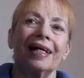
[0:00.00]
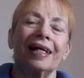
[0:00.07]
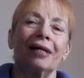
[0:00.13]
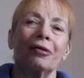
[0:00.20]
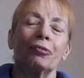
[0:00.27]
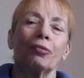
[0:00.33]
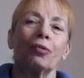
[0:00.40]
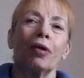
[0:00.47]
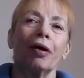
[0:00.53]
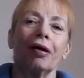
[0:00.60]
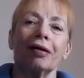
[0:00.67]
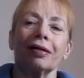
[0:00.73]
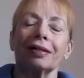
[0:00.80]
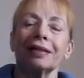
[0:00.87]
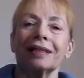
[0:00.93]
It
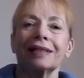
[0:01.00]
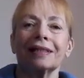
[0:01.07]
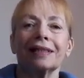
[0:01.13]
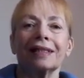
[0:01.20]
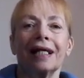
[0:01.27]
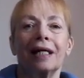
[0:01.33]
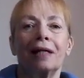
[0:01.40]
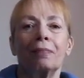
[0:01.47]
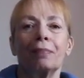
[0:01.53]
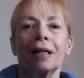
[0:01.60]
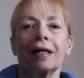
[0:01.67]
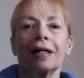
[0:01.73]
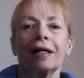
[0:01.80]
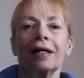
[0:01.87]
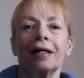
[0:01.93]
was getting
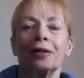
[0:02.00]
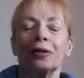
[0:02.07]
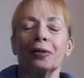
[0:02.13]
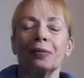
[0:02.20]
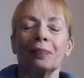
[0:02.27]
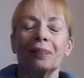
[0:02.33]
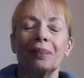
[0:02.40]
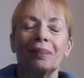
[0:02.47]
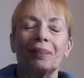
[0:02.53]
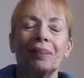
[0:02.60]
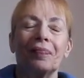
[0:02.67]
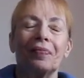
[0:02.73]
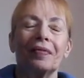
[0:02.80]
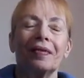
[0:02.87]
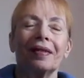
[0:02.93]
back home
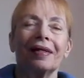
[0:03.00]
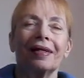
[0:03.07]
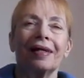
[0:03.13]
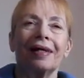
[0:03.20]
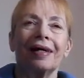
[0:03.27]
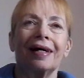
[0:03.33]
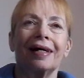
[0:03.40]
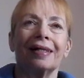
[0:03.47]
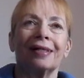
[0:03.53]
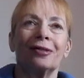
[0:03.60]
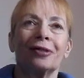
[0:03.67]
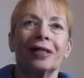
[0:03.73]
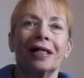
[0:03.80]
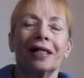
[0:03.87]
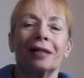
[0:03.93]
and
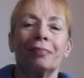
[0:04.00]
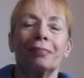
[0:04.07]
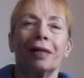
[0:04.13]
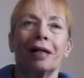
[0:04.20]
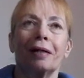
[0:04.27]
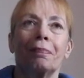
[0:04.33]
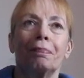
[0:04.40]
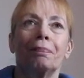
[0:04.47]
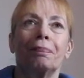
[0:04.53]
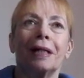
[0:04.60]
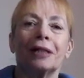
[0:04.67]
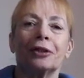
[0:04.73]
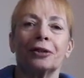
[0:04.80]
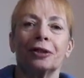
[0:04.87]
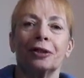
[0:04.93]
looking at my
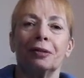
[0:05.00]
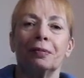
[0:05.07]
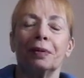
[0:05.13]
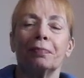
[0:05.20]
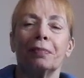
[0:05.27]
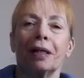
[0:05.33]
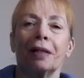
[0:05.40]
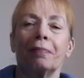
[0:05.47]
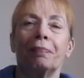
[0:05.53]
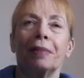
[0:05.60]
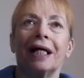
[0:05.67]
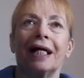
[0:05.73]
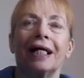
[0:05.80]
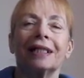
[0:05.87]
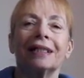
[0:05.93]
bedroom and my
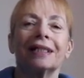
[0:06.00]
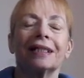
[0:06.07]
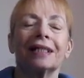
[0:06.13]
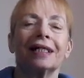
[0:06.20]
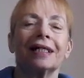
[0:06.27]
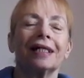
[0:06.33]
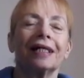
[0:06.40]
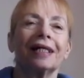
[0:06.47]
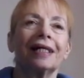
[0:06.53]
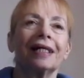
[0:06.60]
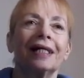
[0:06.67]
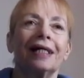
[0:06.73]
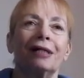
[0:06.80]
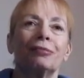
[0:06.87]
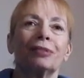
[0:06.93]
bed.
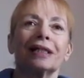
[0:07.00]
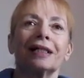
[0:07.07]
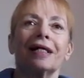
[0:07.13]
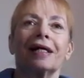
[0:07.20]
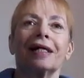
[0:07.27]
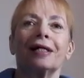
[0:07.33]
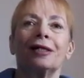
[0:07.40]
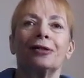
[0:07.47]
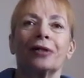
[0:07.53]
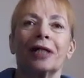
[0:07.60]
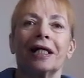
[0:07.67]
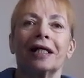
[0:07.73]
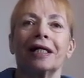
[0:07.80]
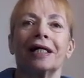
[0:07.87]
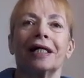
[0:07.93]
It was like
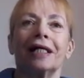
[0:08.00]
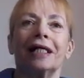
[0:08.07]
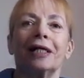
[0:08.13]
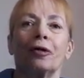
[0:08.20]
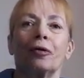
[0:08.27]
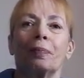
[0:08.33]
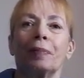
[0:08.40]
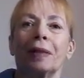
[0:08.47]
looking at a little